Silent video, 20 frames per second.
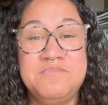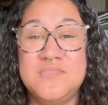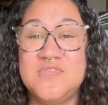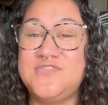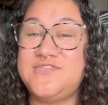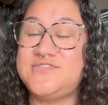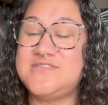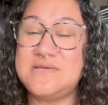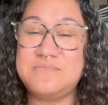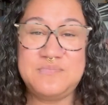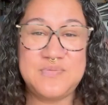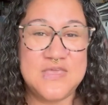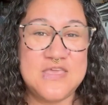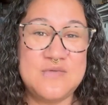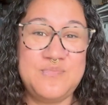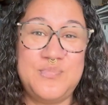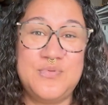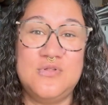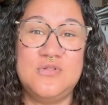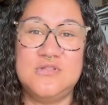Some
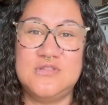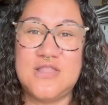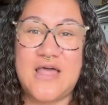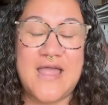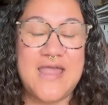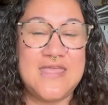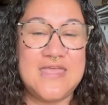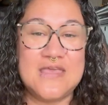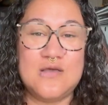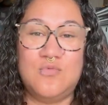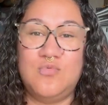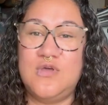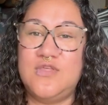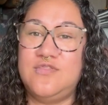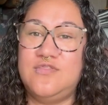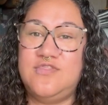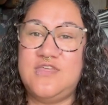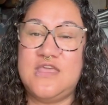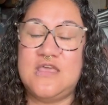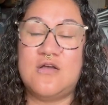people like it
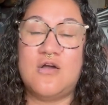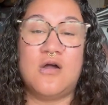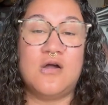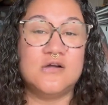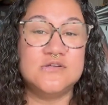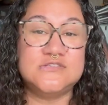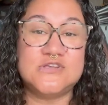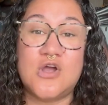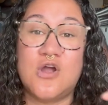when the cards